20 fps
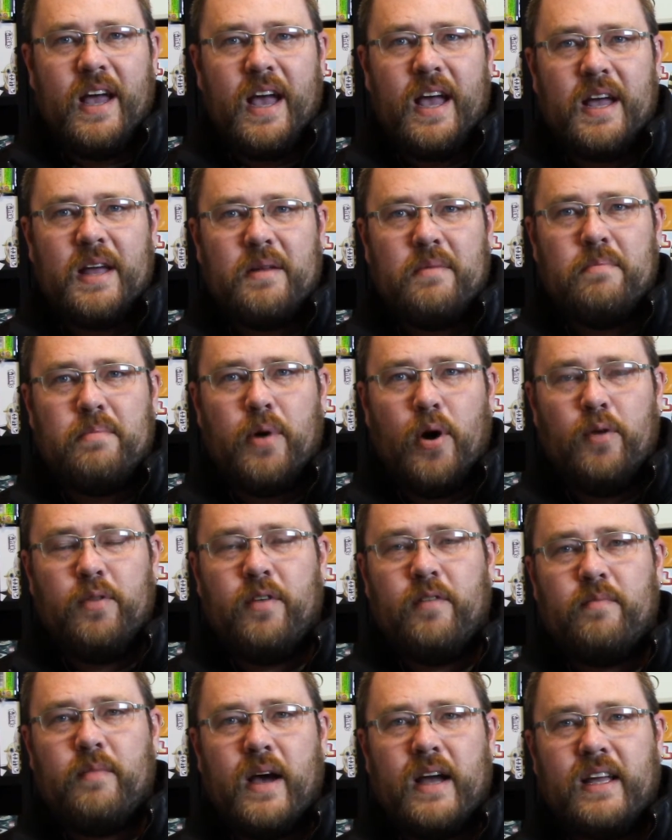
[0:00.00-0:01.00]
And
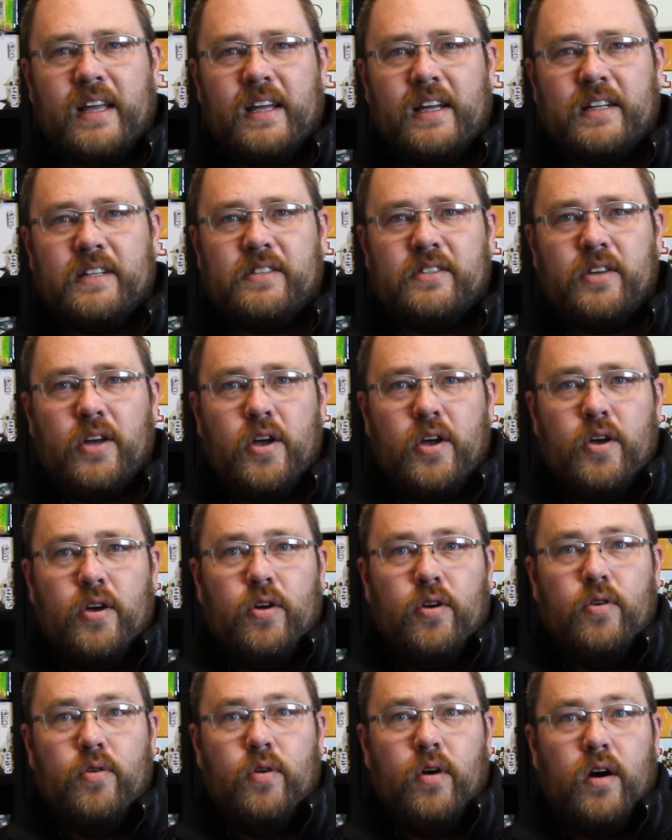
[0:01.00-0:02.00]
both of my kids,
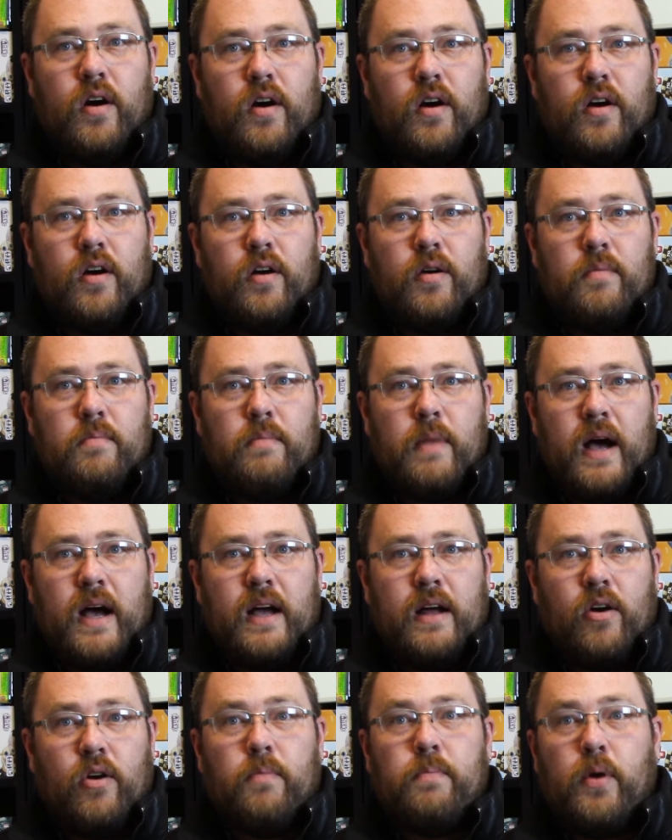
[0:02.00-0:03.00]

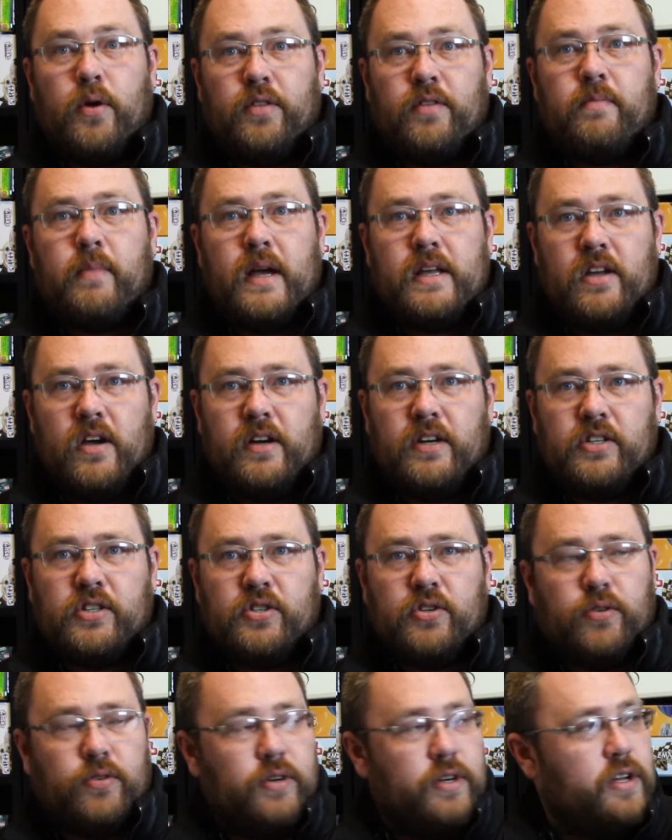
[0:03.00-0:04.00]
both of my youngest
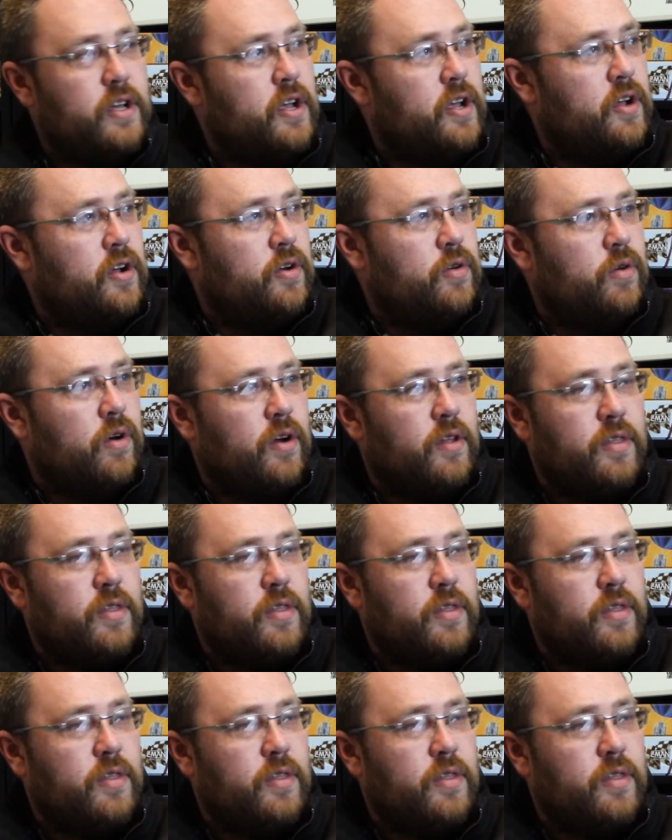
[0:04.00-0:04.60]
children, who are